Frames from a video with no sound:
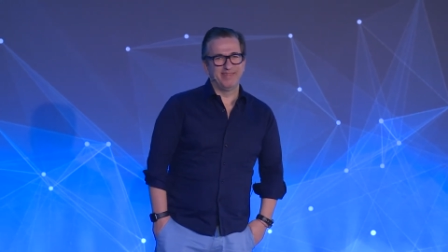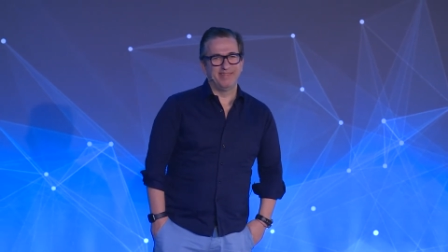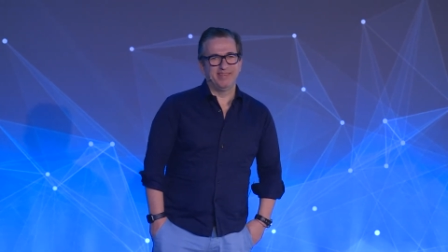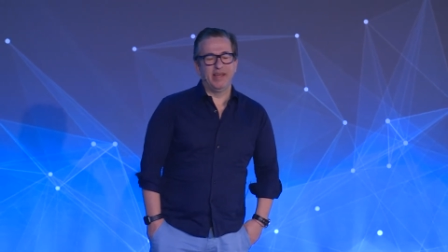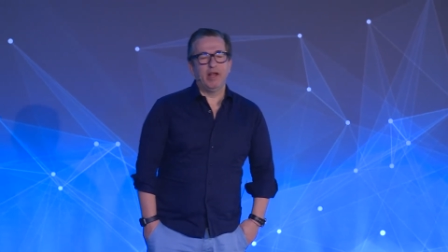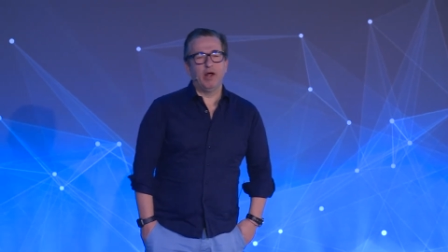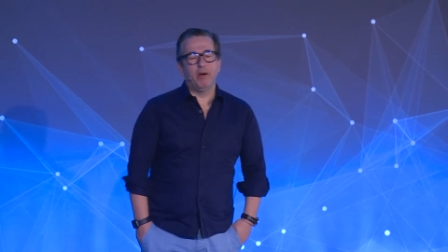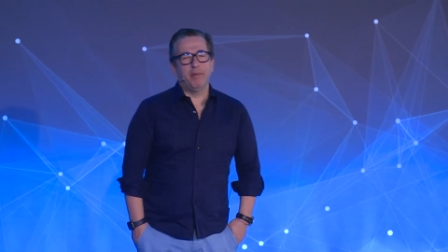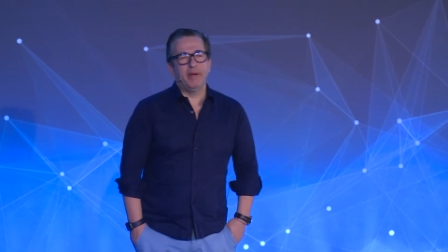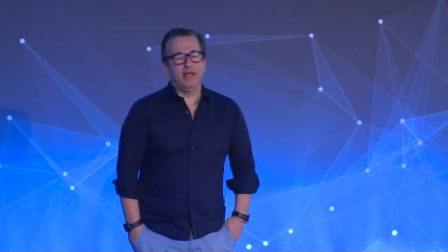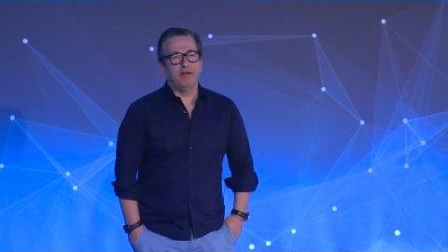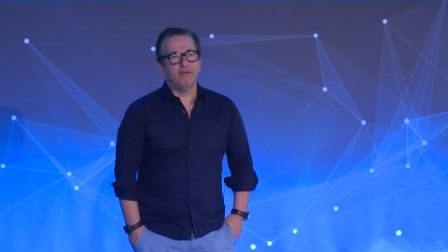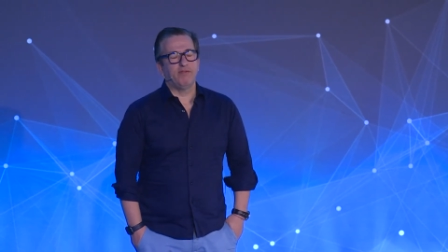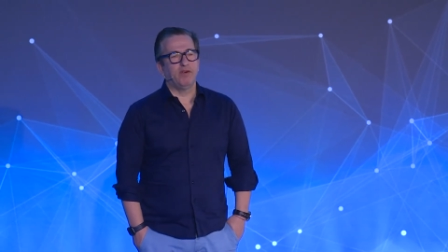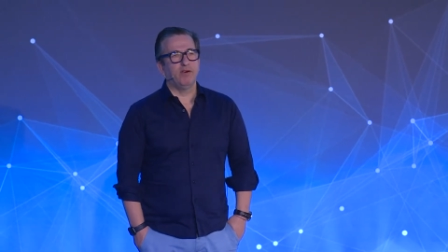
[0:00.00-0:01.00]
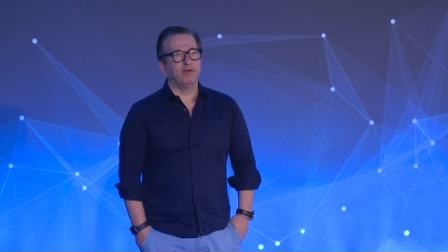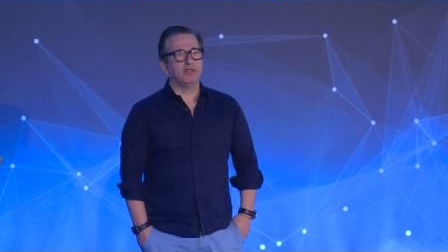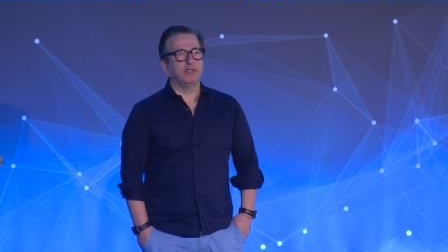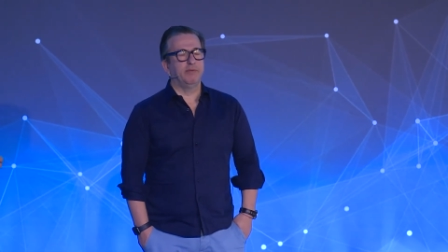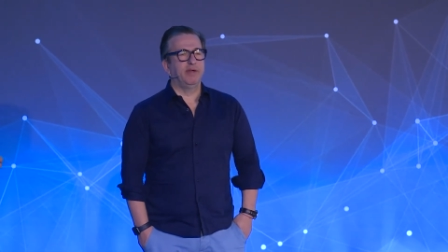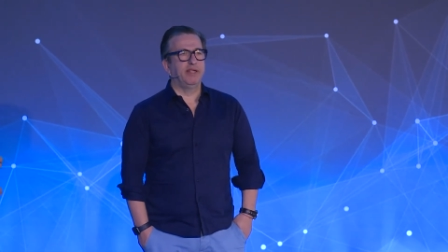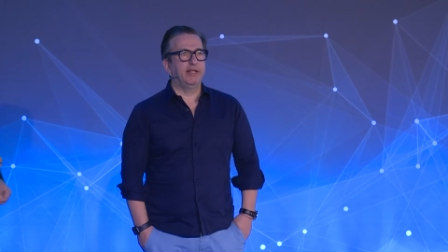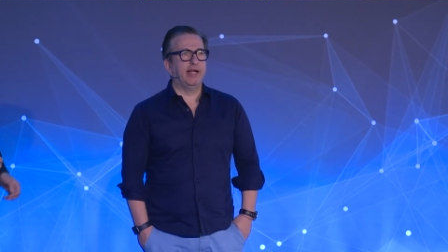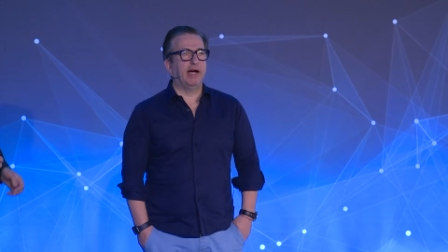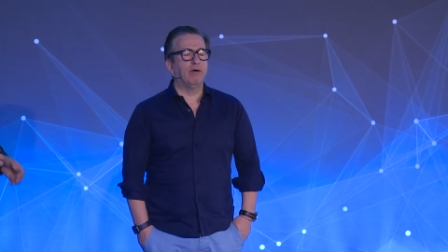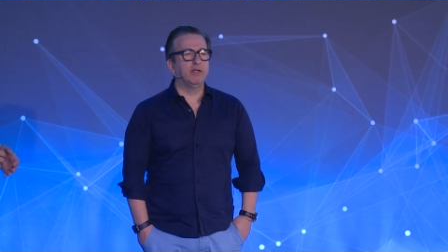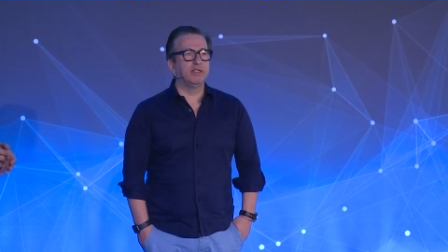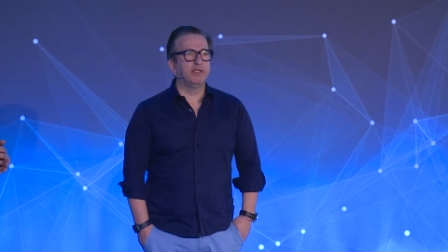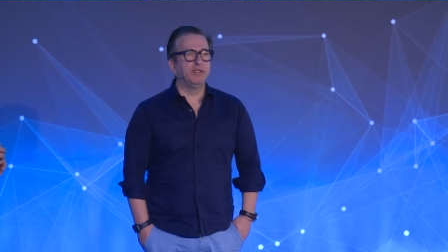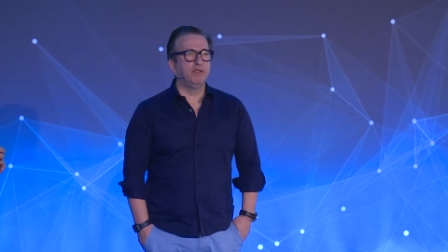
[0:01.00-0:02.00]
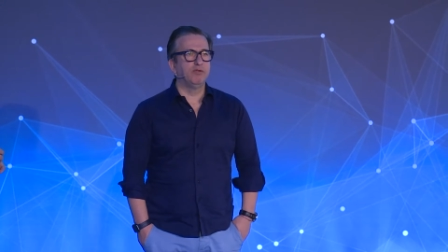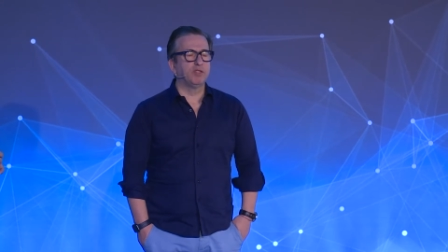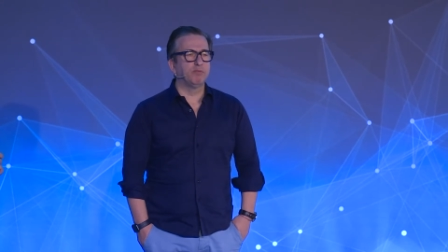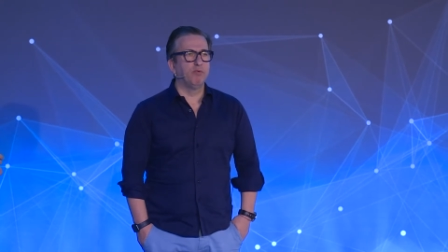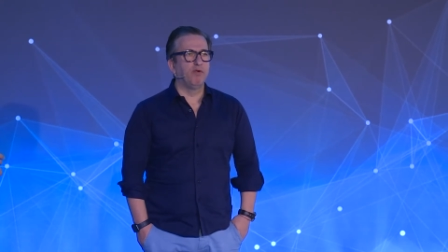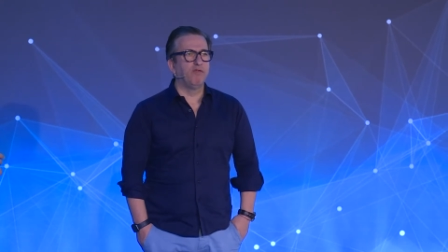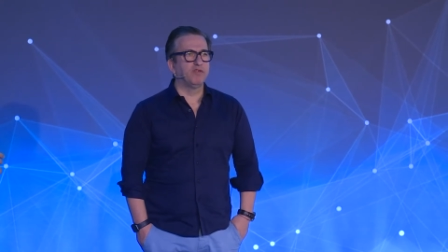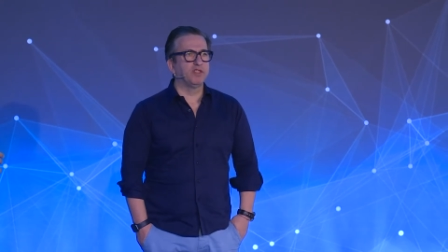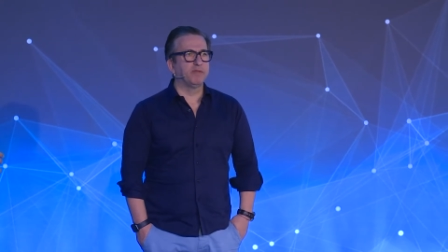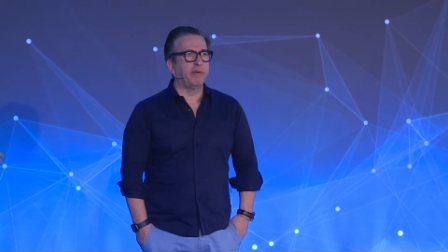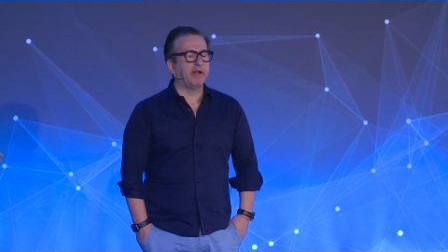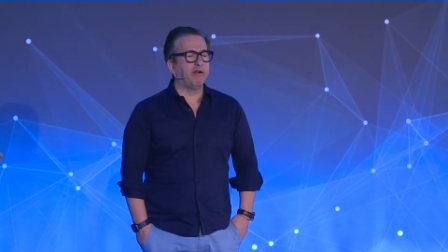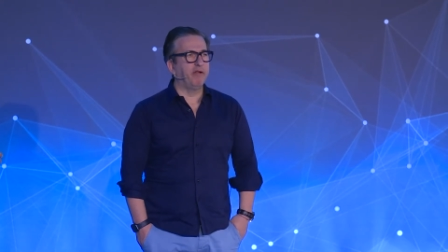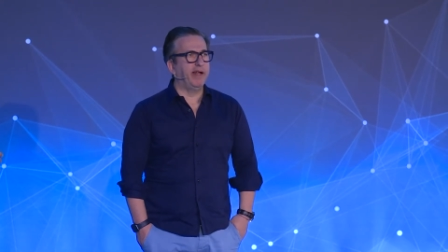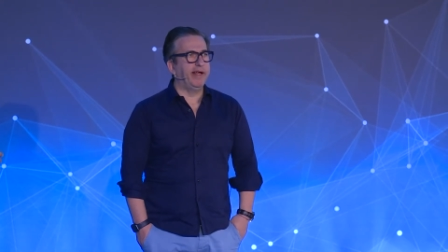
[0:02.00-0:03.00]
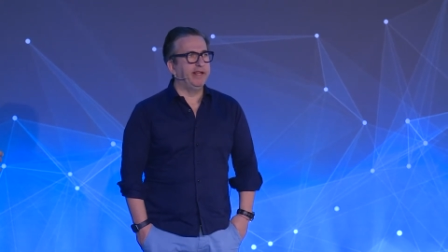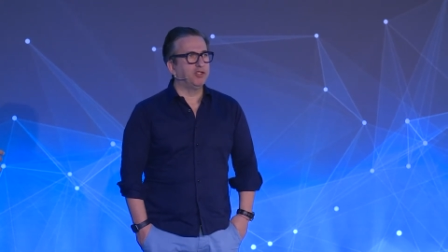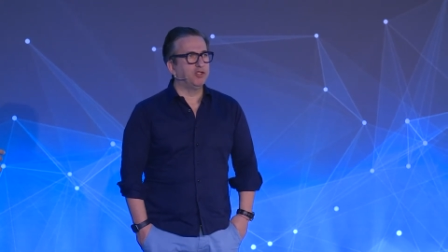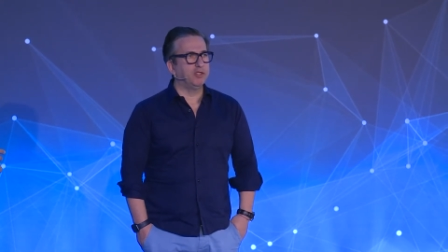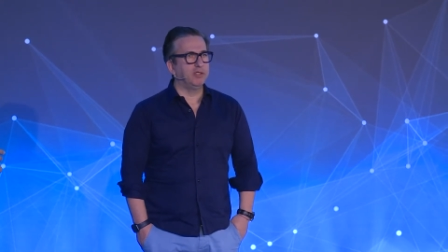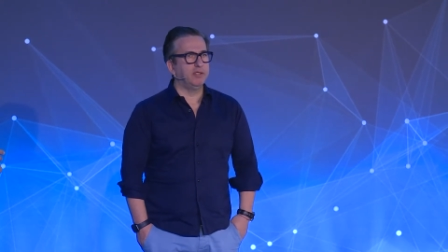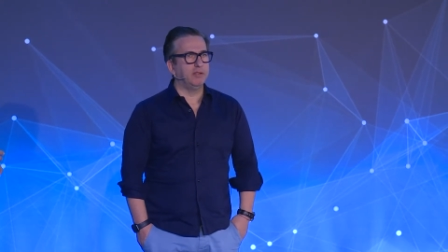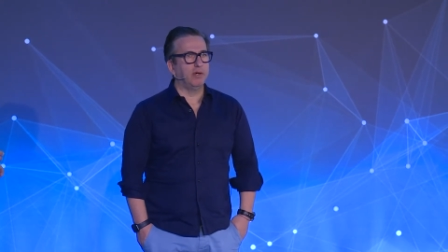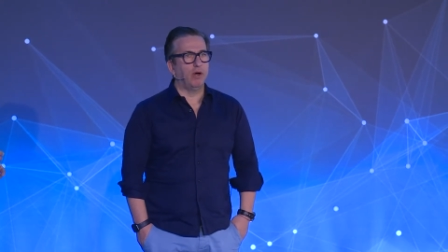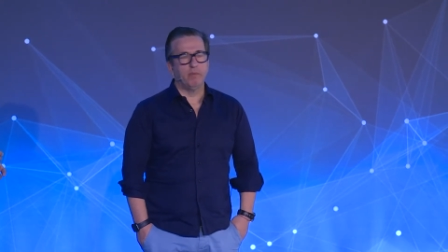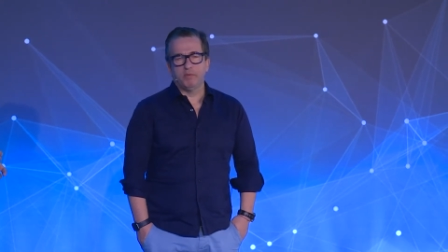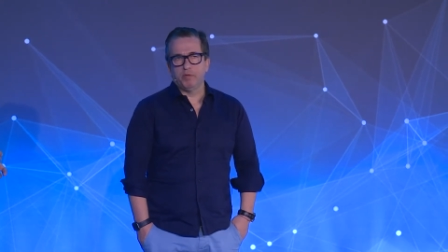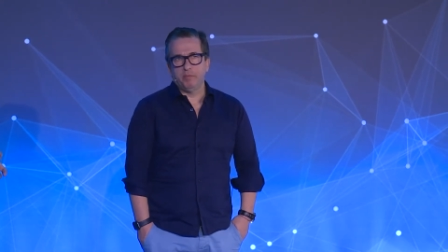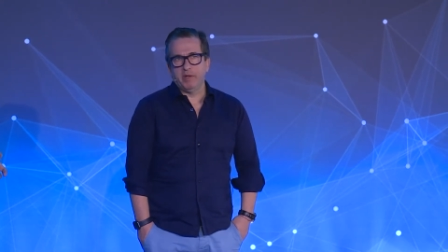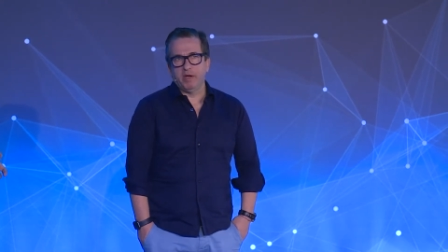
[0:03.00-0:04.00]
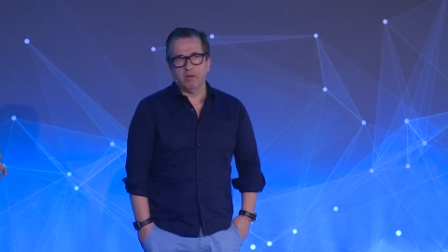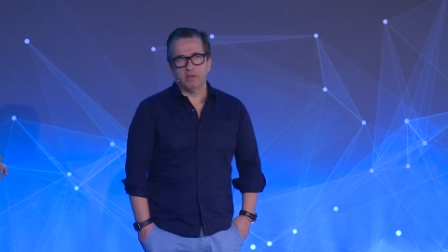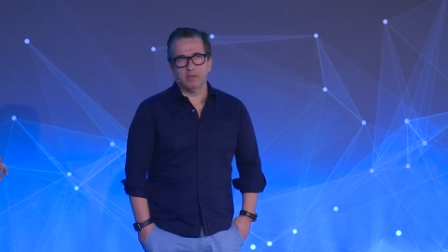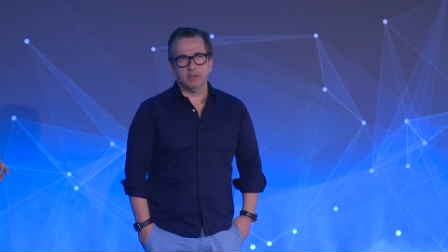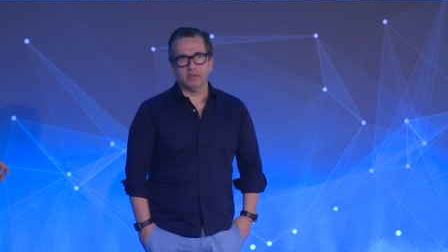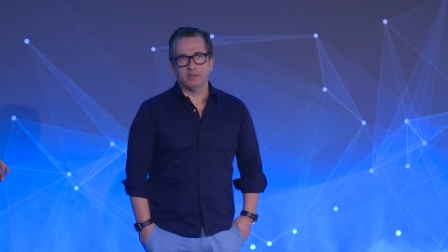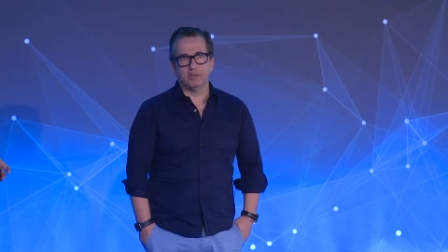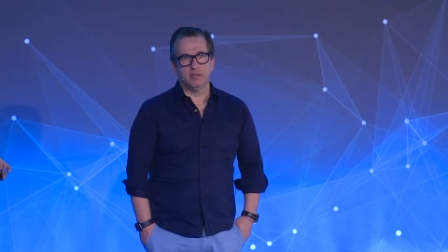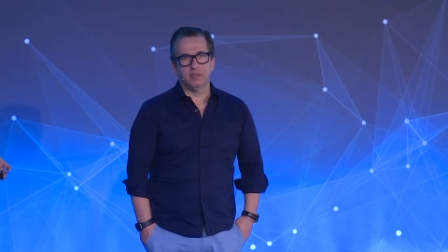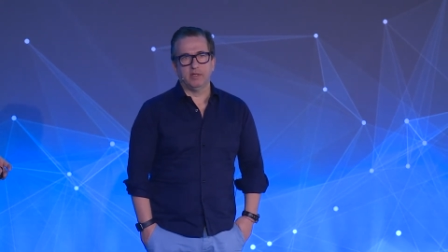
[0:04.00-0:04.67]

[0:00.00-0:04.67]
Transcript: You know, I mean, of course, I mean, now it's used more for speculation, to be honest.